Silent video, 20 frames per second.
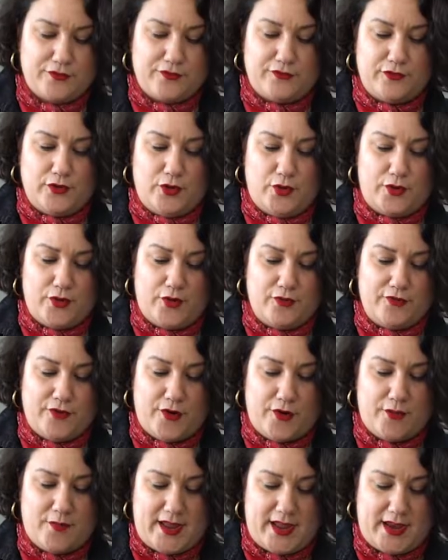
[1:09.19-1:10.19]
put floral
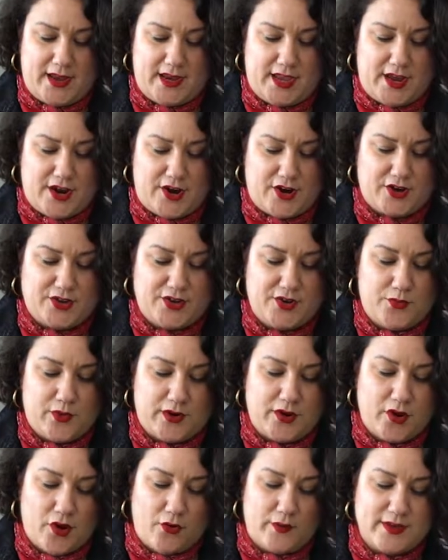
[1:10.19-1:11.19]
foam in here. You
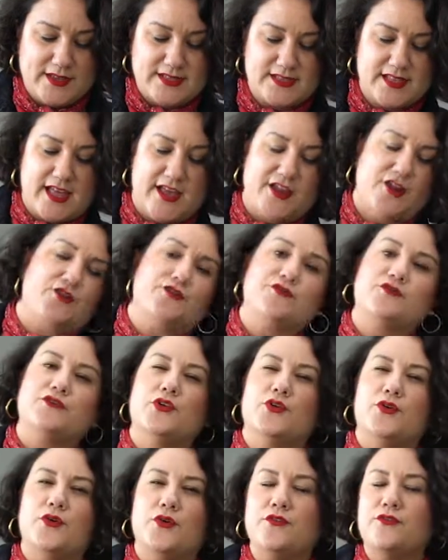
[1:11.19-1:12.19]
wanna always let your
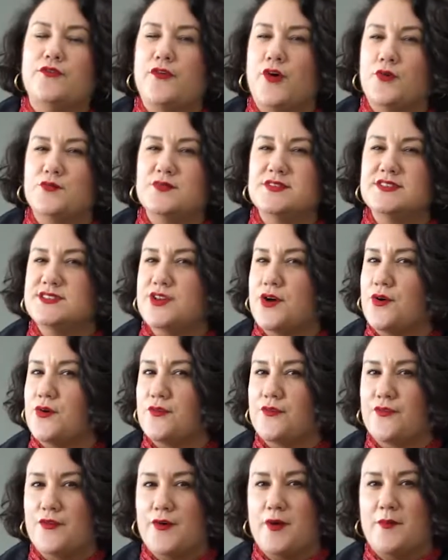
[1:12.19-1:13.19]
floral foam
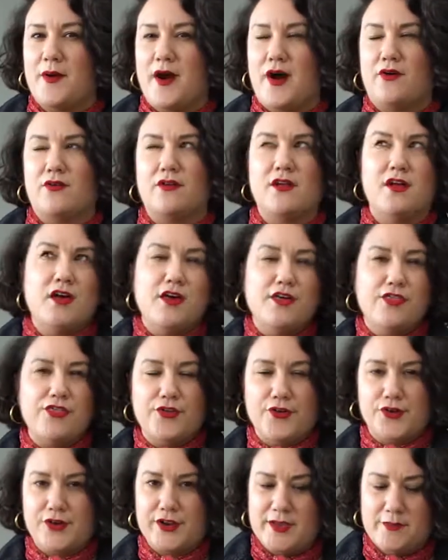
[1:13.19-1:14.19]
soak for about
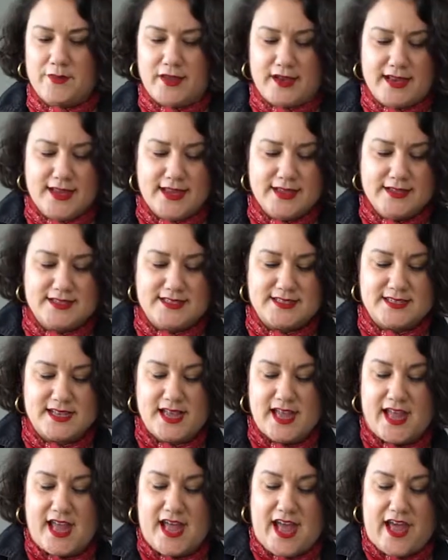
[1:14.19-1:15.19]
30 minutes,
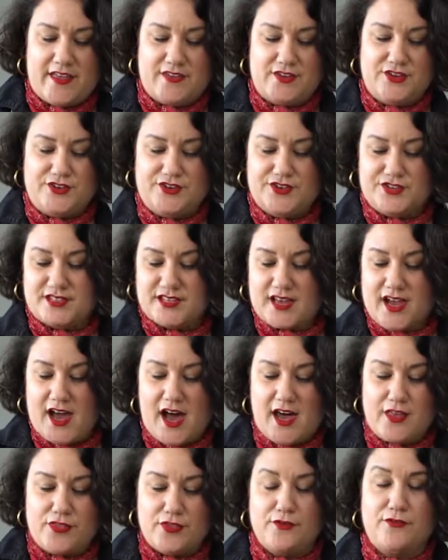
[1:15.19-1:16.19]
and then you just
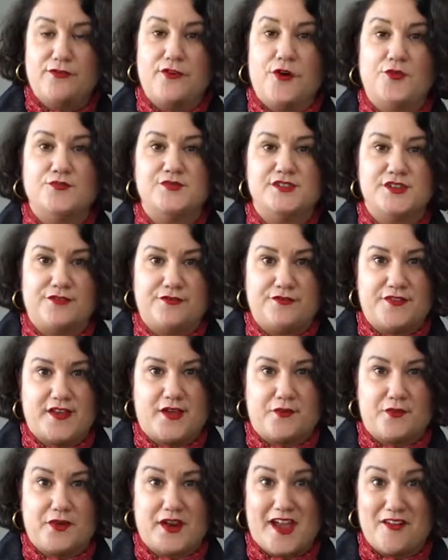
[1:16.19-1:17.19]
cut the foam to
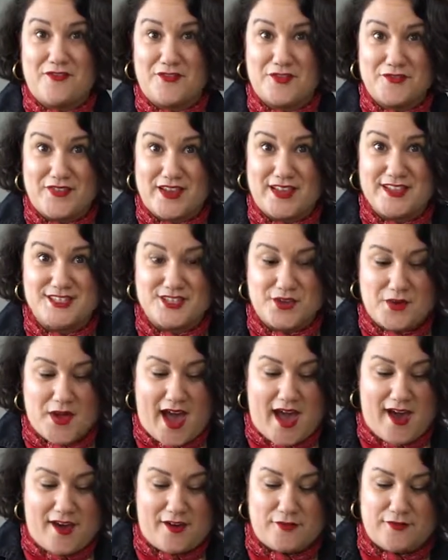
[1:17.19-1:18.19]
fit whatever vase you
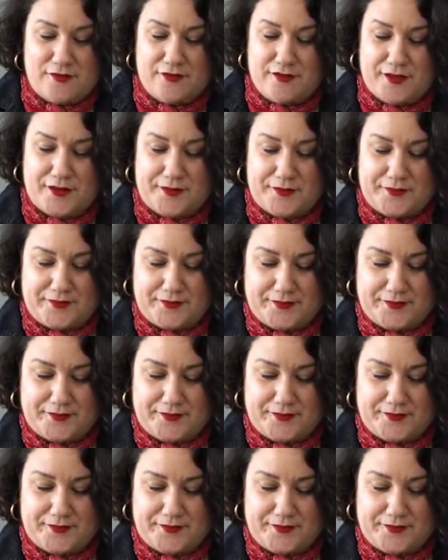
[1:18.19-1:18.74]
have.